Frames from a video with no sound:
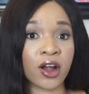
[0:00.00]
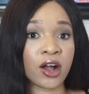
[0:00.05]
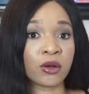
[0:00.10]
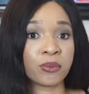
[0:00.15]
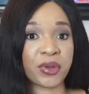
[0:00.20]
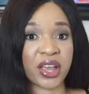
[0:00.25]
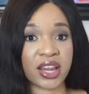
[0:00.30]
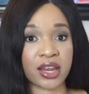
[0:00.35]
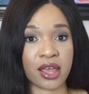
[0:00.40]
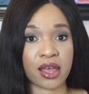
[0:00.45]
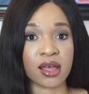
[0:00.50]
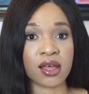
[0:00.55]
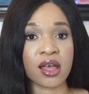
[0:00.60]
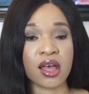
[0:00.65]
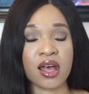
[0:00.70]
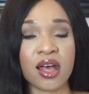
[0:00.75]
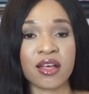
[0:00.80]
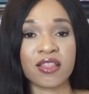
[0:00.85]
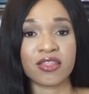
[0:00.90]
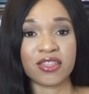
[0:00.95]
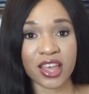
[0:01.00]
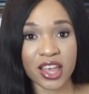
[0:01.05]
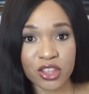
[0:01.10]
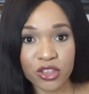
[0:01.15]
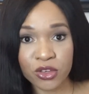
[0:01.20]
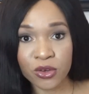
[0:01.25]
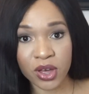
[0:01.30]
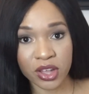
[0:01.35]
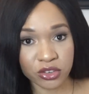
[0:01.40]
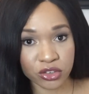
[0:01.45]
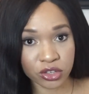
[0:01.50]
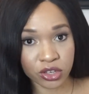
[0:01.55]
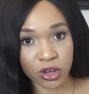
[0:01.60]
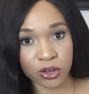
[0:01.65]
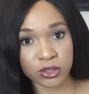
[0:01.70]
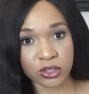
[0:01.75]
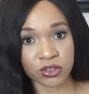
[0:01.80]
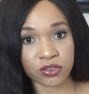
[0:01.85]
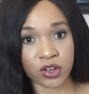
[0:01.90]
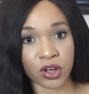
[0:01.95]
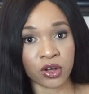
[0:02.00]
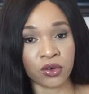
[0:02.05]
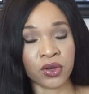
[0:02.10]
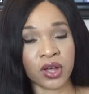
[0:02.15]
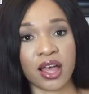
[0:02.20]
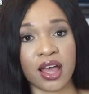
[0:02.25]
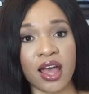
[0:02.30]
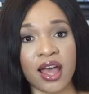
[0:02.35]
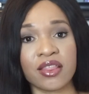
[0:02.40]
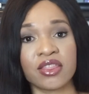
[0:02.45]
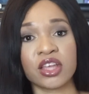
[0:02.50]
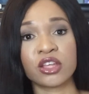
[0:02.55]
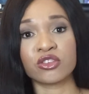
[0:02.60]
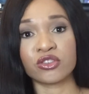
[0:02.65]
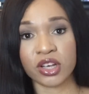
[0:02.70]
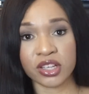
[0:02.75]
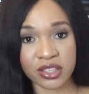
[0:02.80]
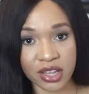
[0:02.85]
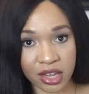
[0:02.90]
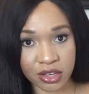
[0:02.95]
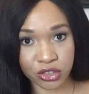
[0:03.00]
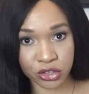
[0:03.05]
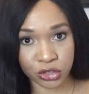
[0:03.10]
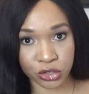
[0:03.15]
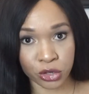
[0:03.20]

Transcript: or Albania, then you enter Kosovo and then try to enter